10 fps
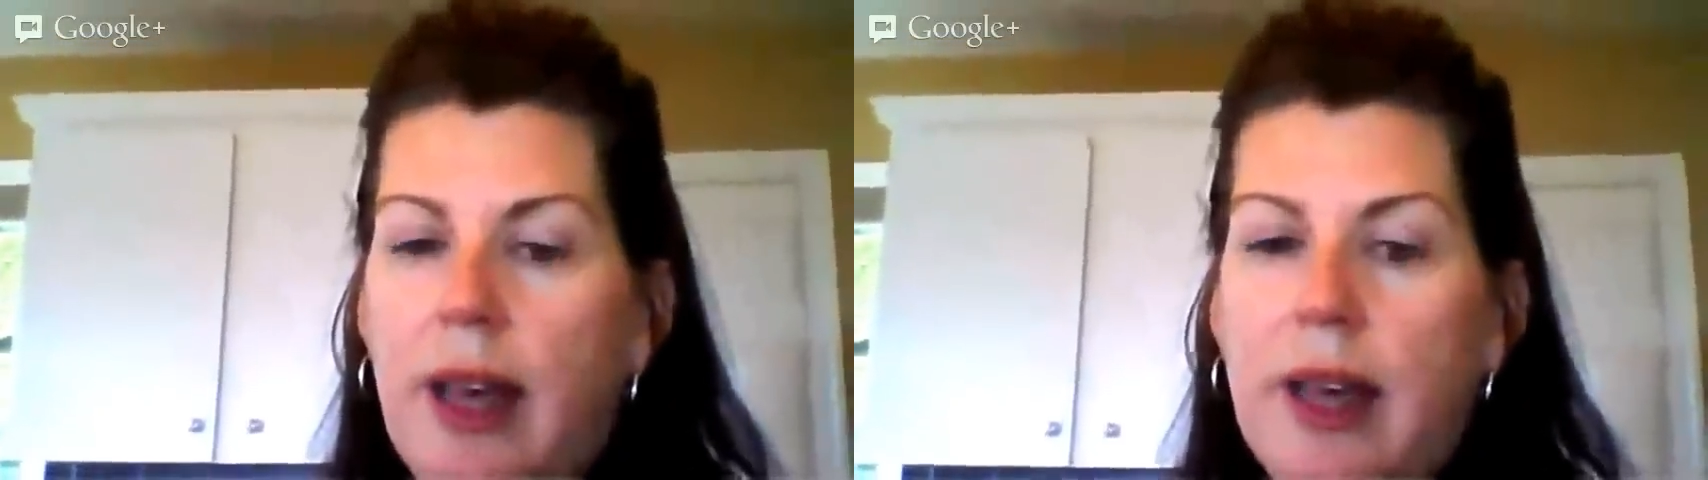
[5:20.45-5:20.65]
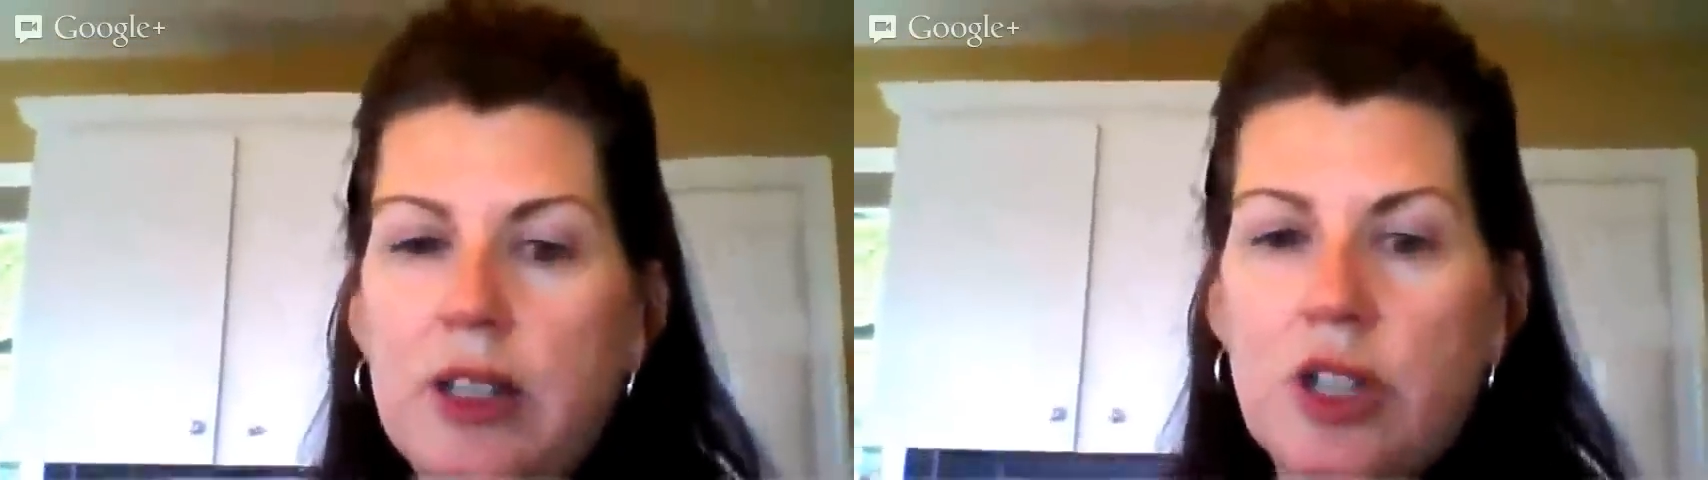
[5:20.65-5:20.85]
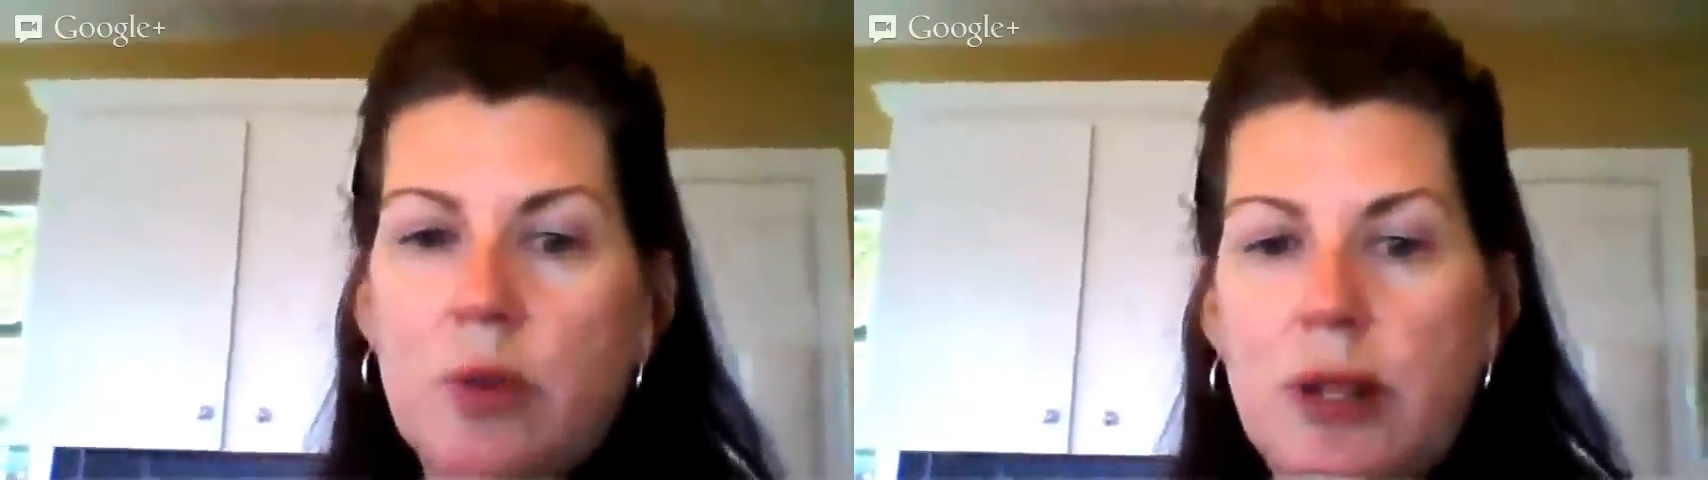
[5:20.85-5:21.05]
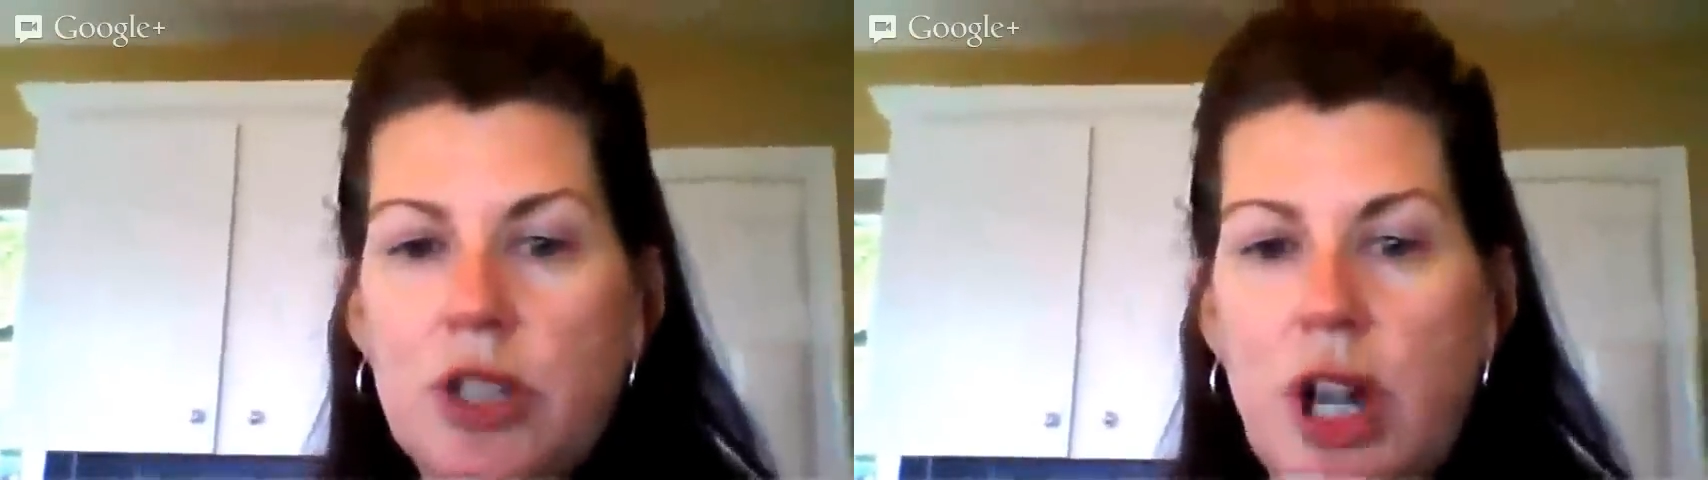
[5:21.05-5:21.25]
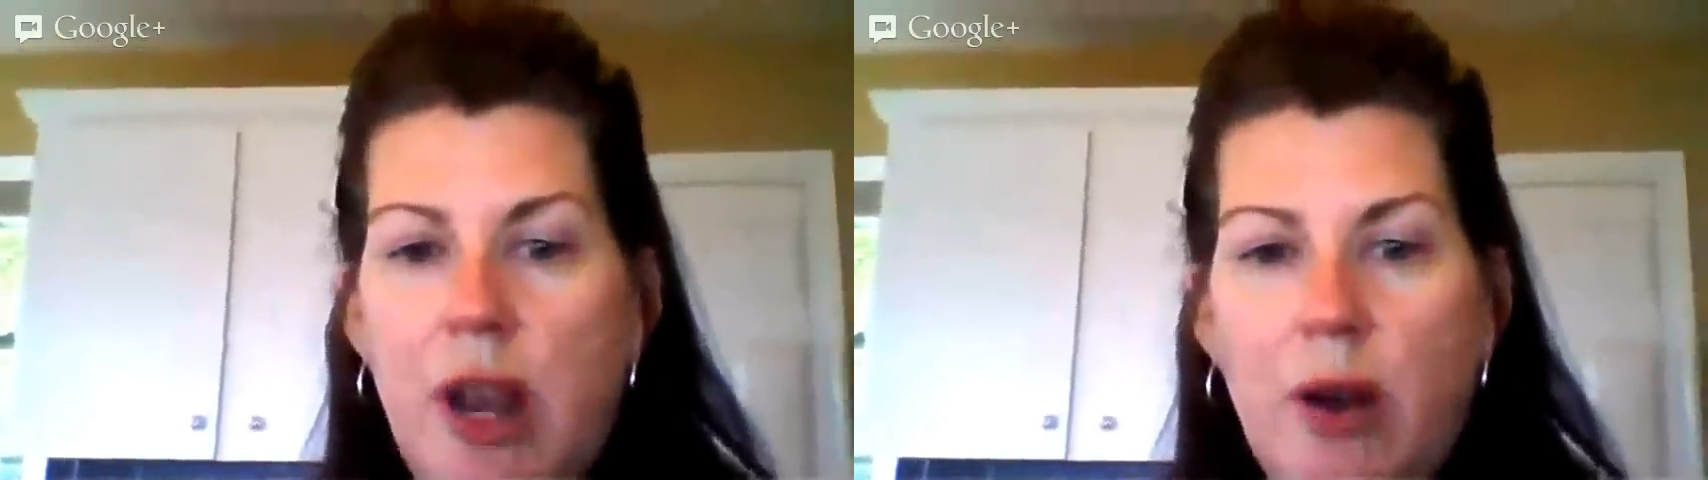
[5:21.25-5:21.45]
Uh, just
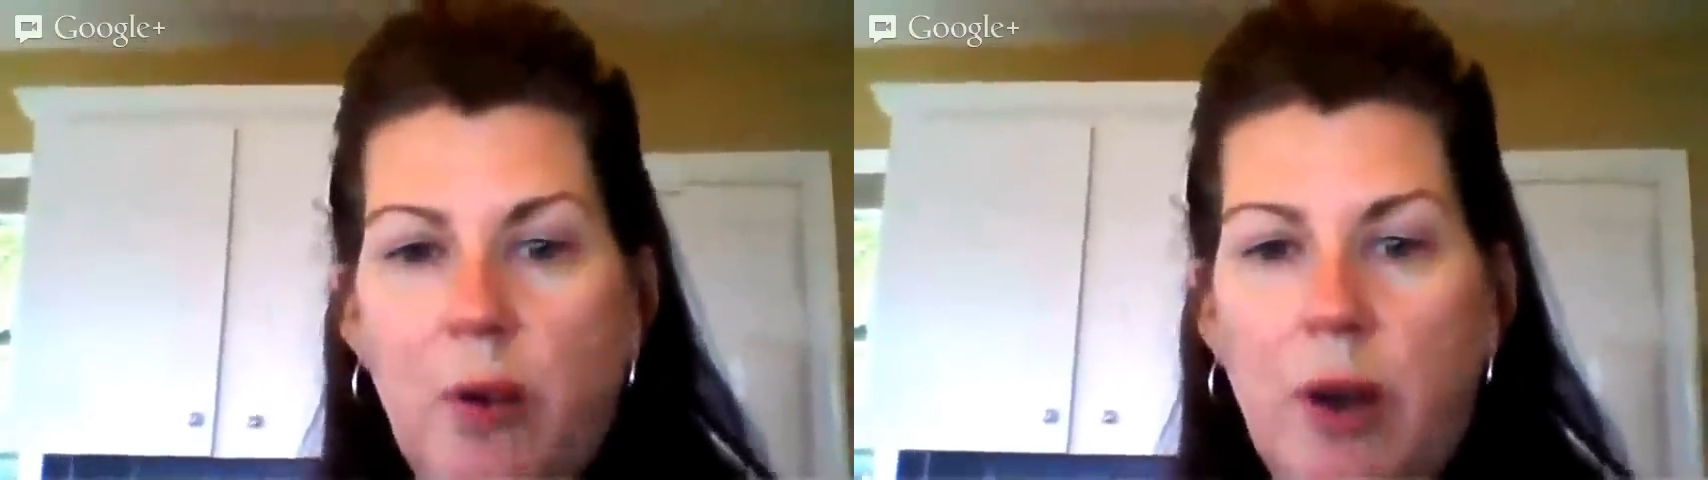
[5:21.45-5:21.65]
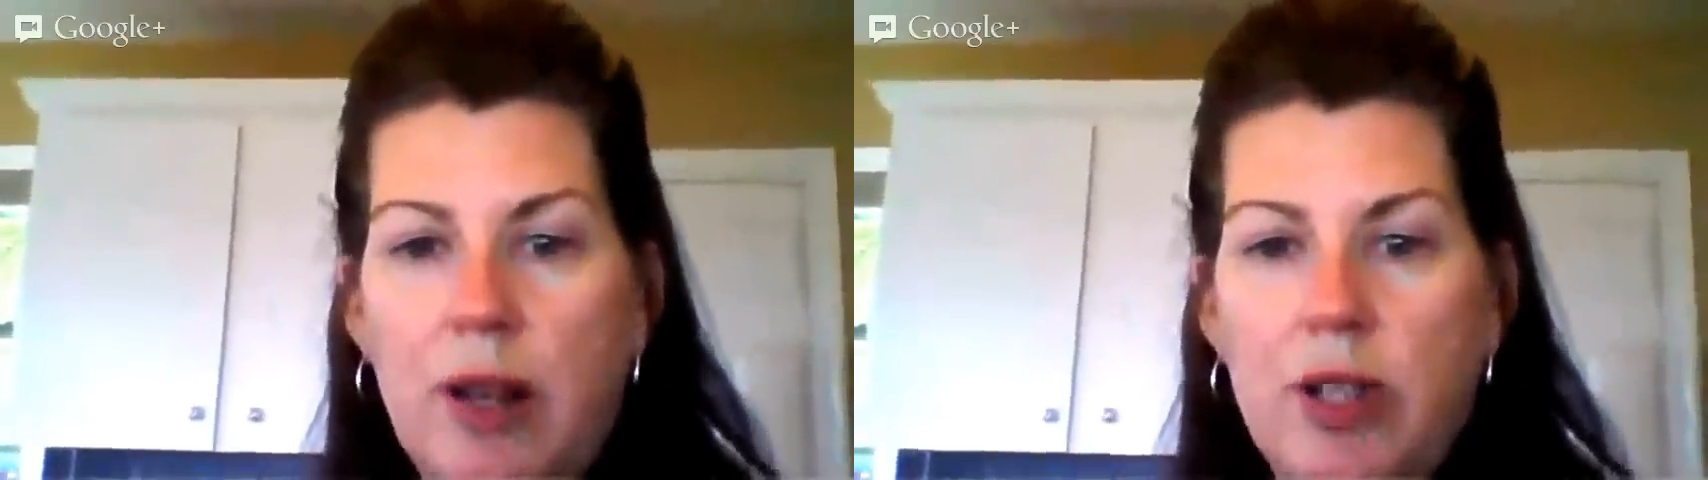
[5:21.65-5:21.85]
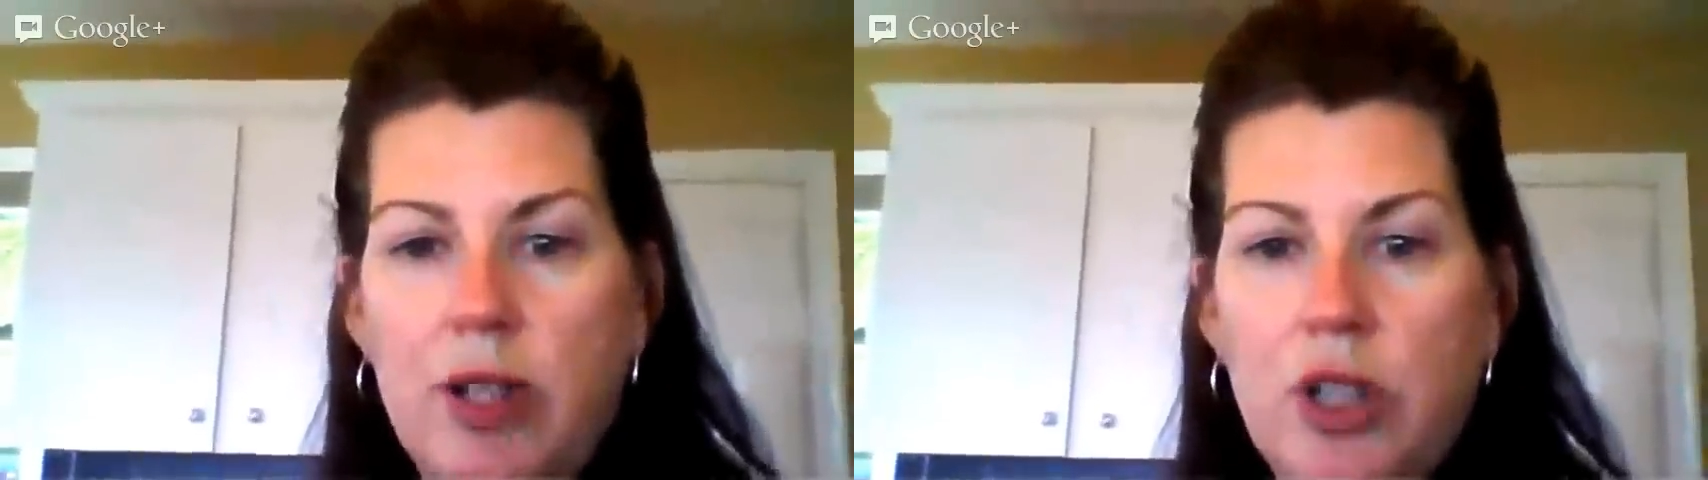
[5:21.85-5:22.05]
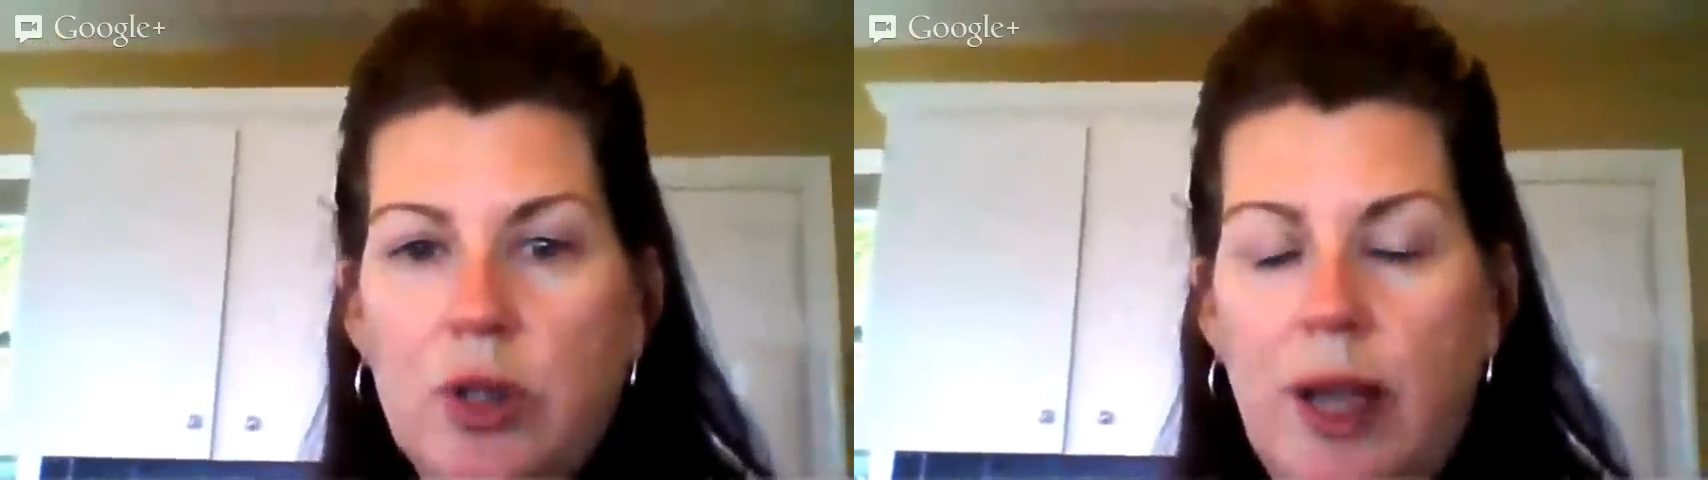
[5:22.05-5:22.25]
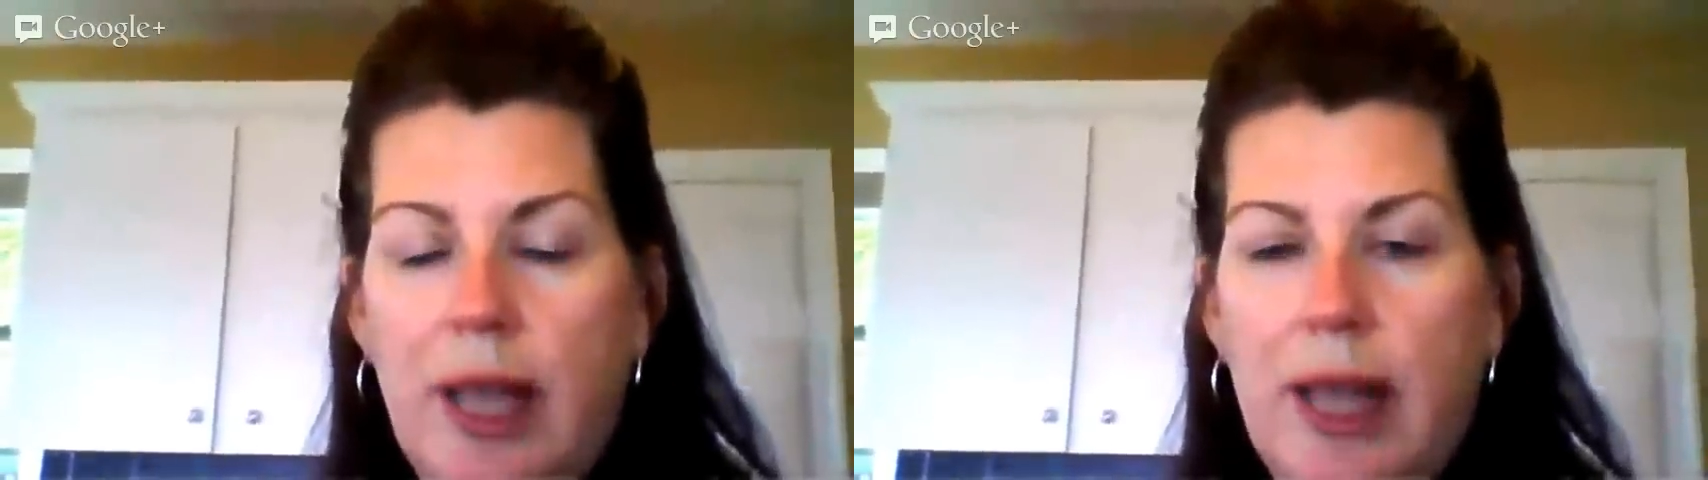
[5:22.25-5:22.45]
wanted to share what I
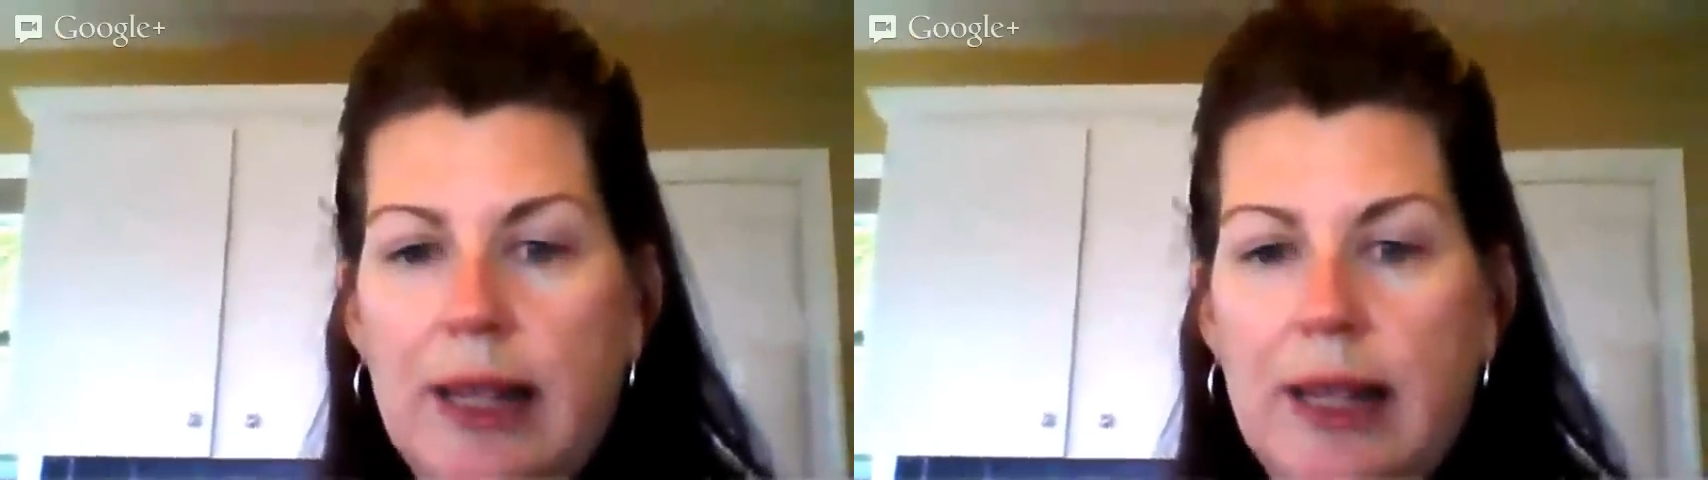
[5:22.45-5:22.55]
do,